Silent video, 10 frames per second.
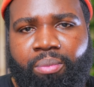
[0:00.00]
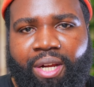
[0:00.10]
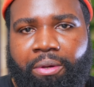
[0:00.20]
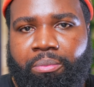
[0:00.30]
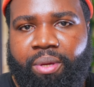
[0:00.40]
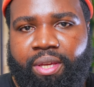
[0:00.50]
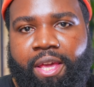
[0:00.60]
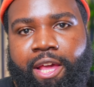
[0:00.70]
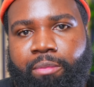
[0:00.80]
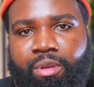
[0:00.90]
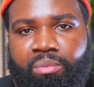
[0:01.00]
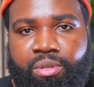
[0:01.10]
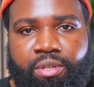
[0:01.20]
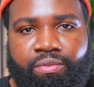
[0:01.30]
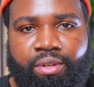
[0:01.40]
but I would make anime
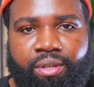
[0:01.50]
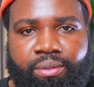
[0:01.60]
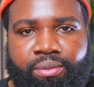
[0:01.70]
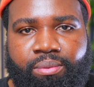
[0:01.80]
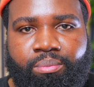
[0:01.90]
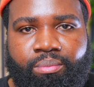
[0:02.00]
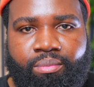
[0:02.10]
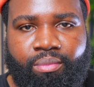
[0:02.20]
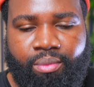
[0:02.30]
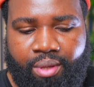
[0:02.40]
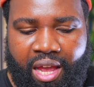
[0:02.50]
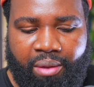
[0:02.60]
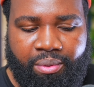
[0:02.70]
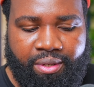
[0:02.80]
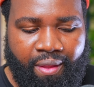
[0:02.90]
music videos.
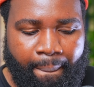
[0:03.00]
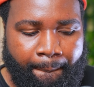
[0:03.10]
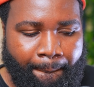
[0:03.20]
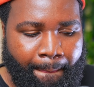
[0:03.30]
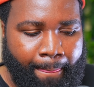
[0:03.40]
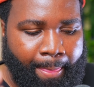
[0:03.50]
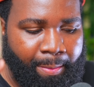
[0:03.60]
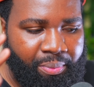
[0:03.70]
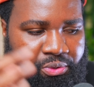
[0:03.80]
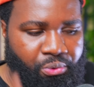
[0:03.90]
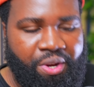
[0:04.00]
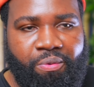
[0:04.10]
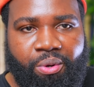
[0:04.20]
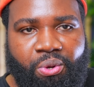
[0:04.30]
I would screen